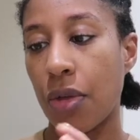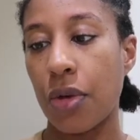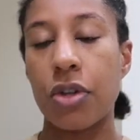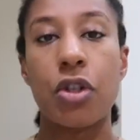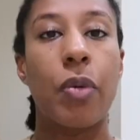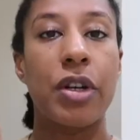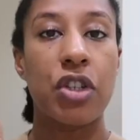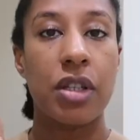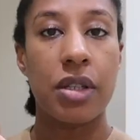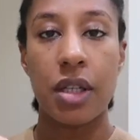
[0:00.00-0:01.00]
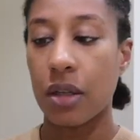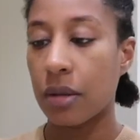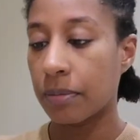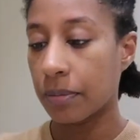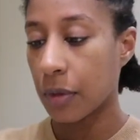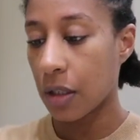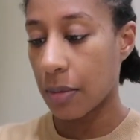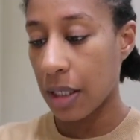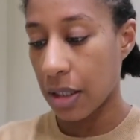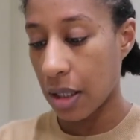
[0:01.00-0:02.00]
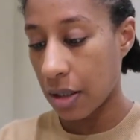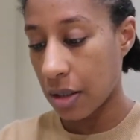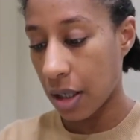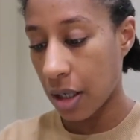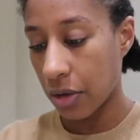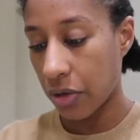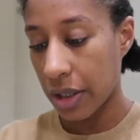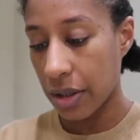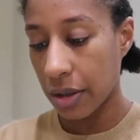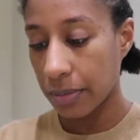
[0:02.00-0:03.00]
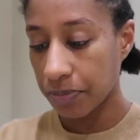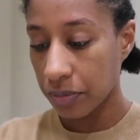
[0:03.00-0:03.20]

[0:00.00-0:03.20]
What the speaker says: Thirst Quenching Serum because my skin is dehydrated.